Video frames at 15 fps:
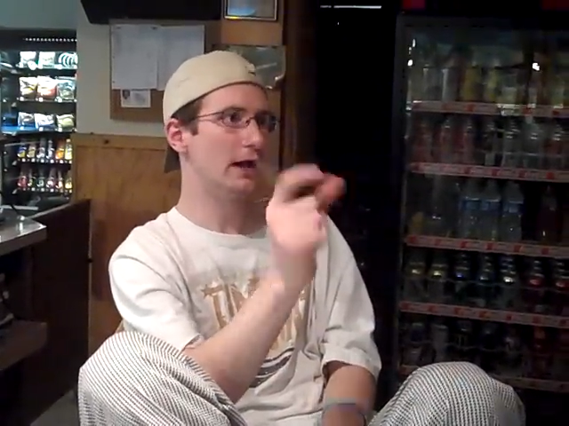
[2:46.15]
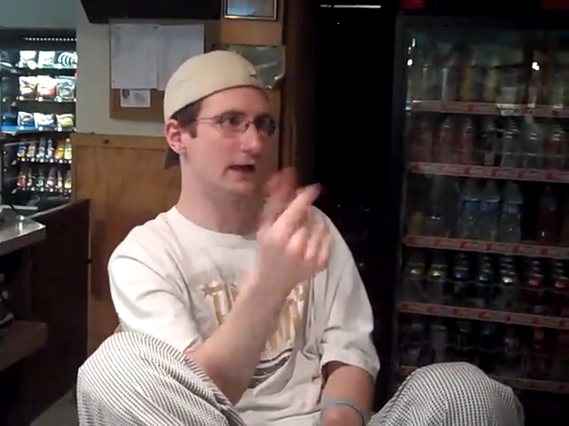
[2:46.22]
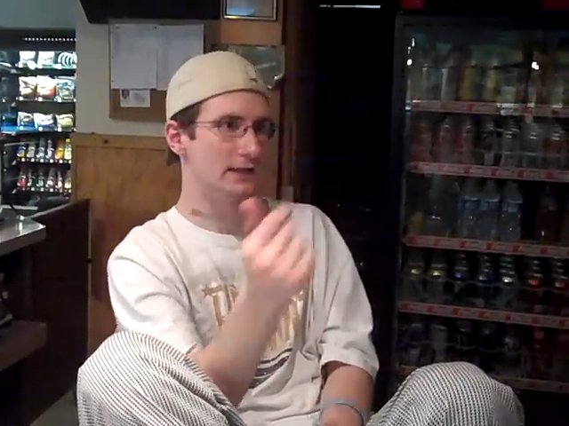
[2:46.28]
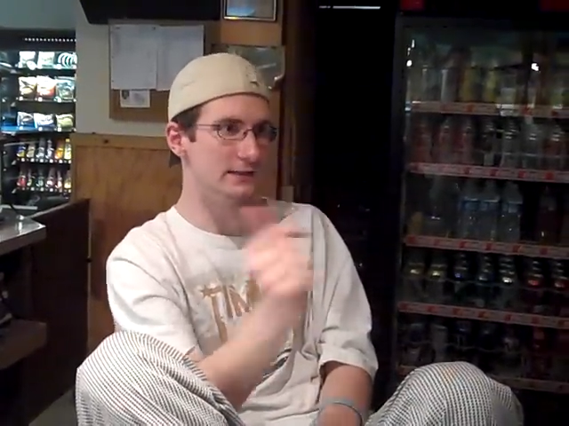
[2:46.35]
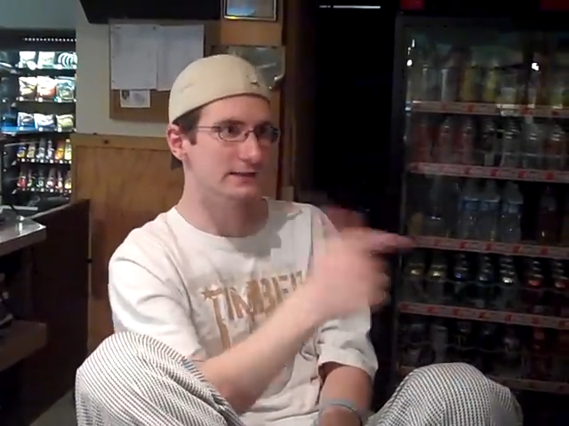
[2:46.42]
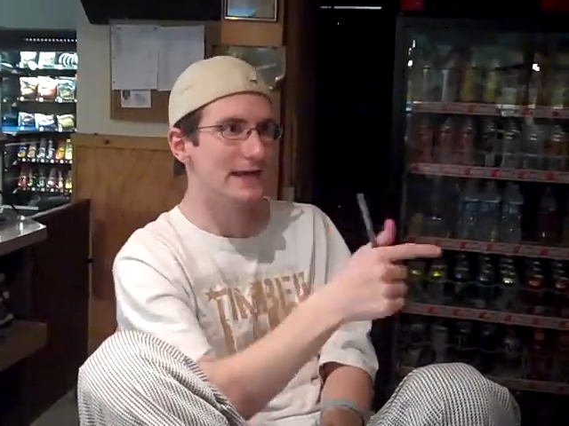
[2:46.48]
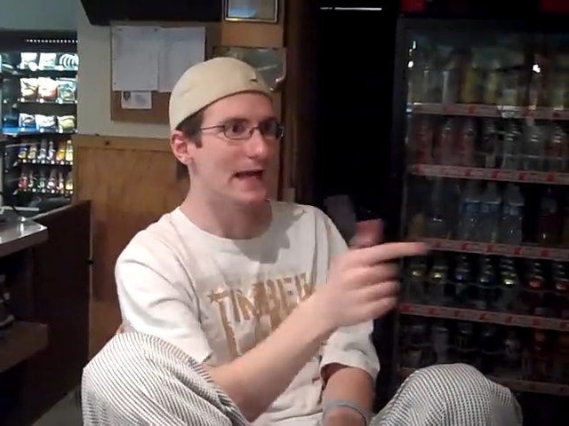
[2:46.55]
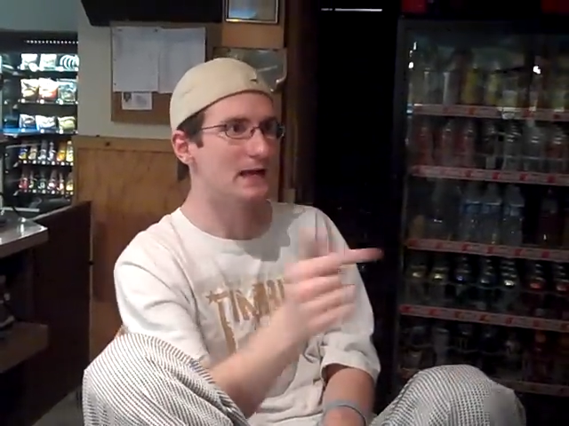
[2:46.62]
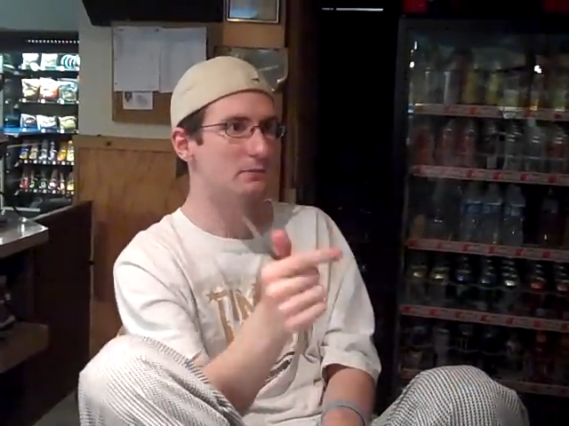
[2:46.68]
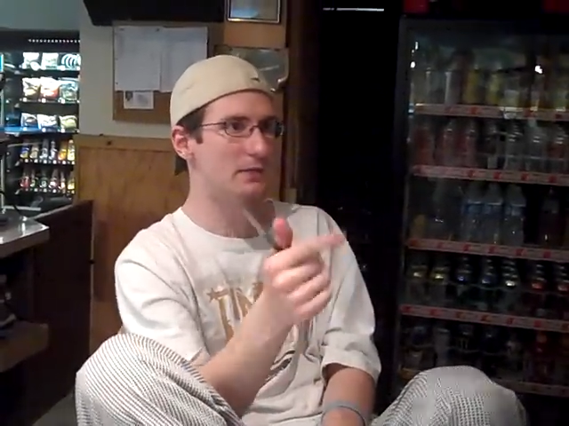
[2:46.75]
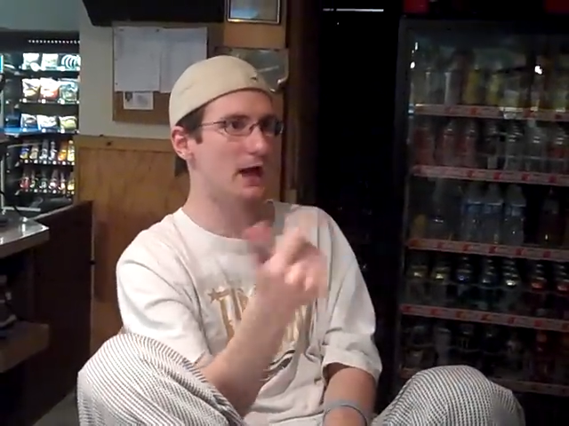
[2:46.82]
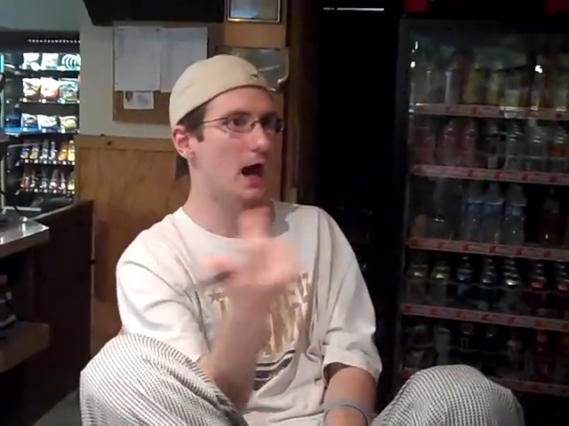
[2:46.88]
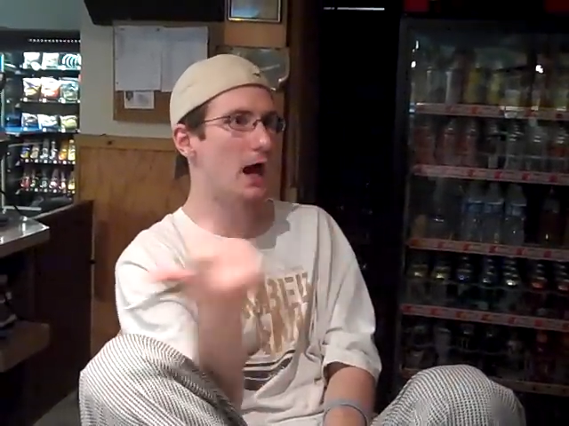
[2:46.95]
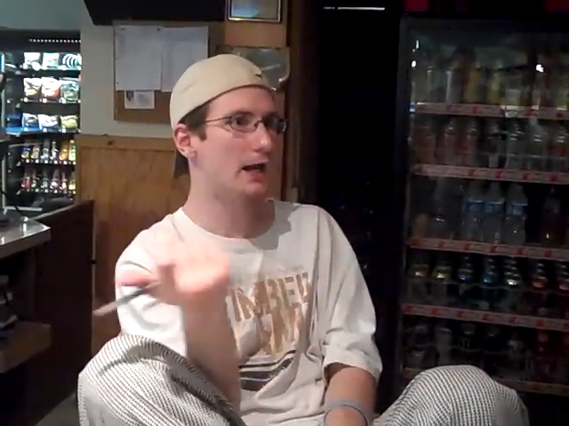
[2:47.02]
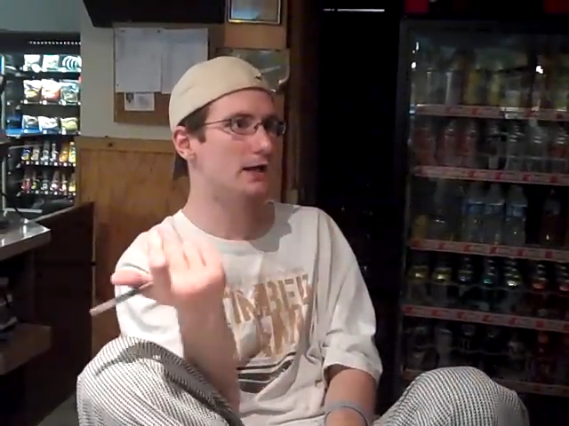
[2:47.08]
and he's getting
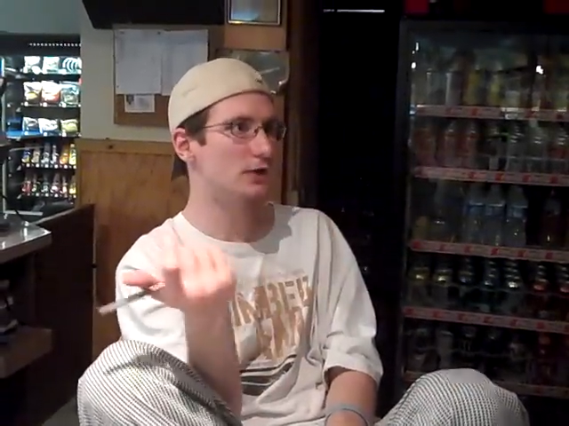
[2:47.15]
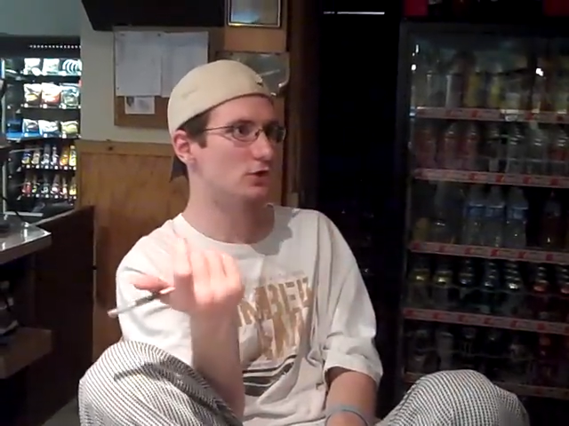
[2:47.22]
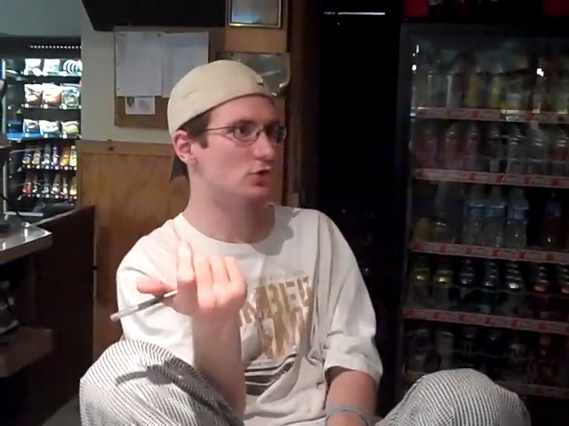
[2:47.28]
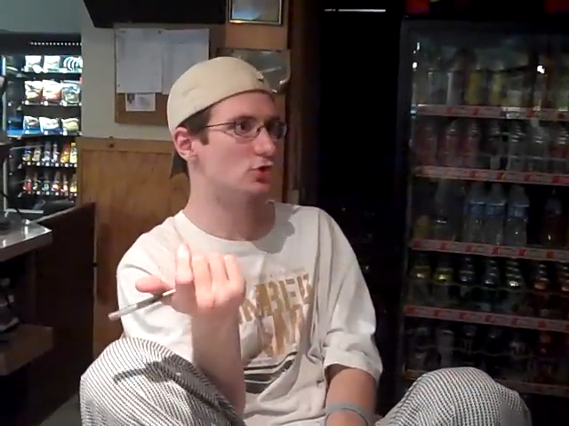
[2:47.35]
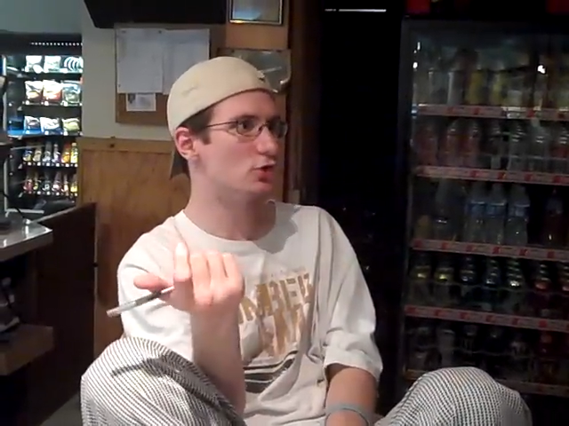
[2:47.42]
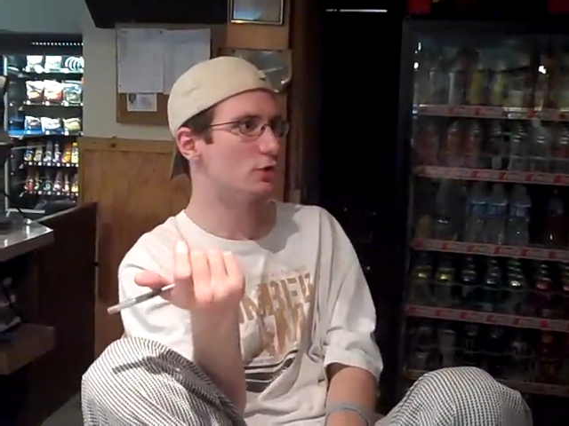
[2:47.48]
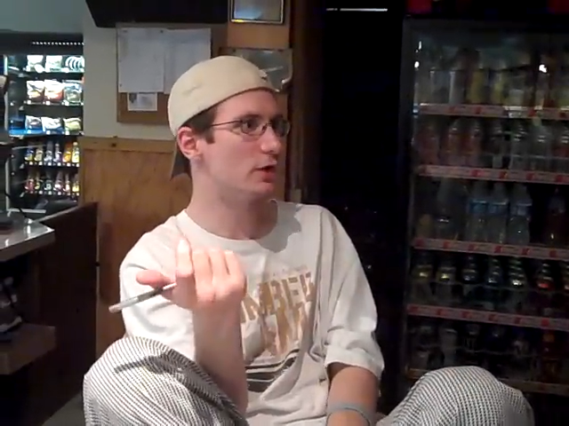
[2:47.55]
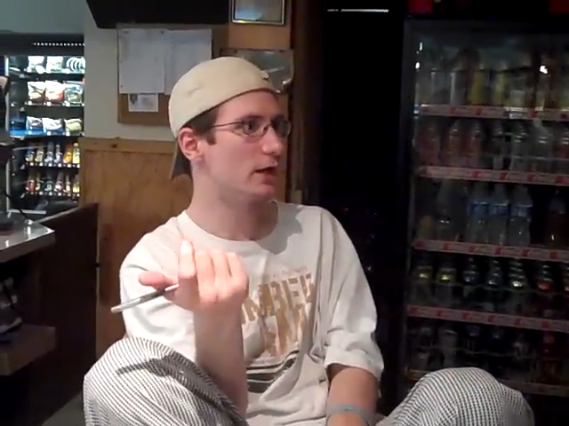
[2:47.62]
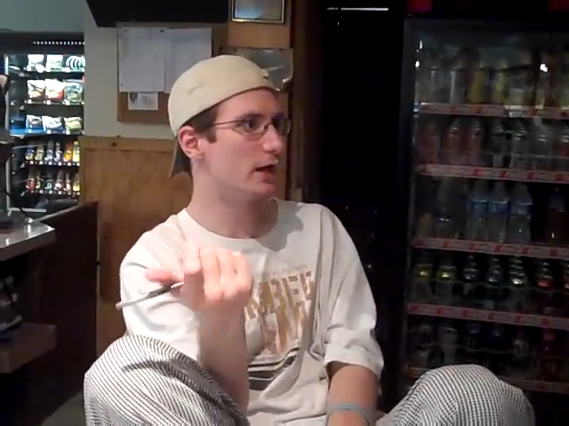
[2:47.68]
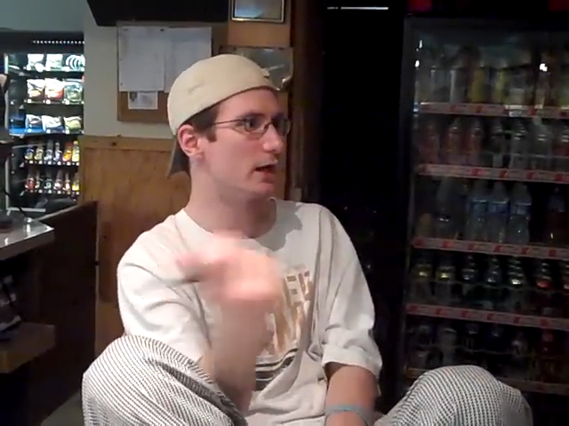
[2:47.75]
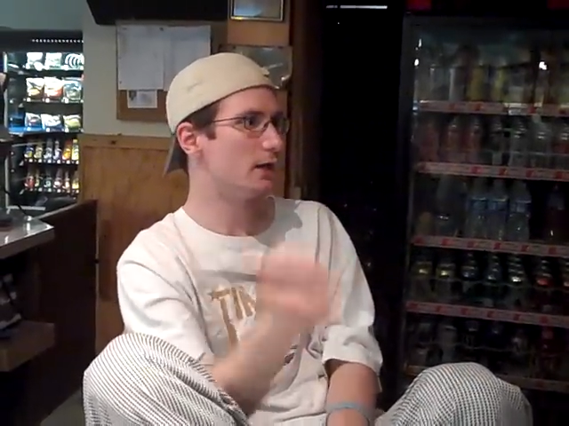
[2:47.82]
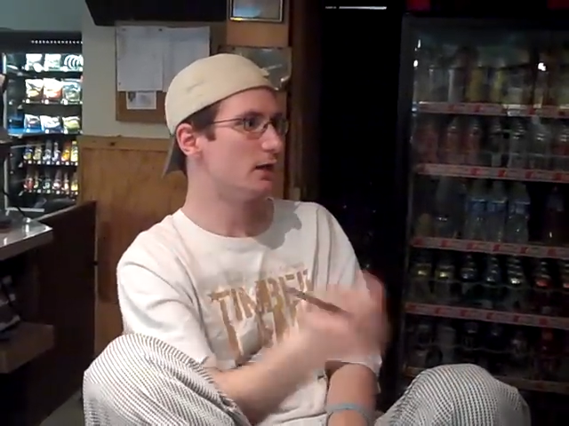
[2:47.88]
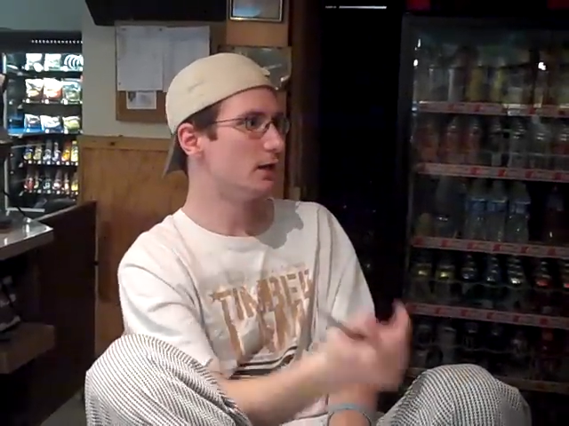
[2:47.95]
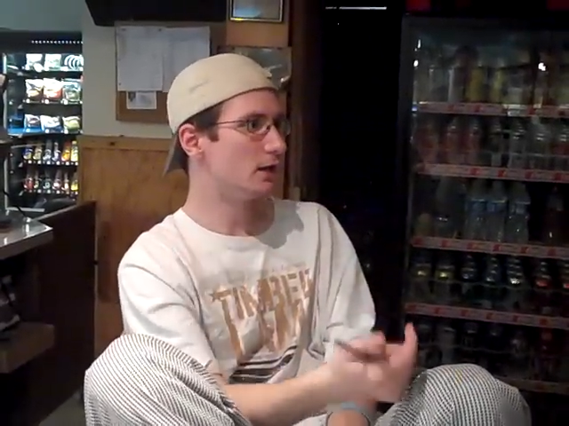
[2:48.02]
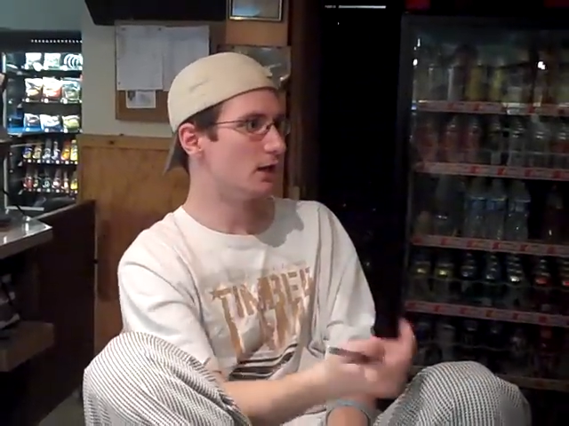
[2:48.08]
behind it to shoot it in.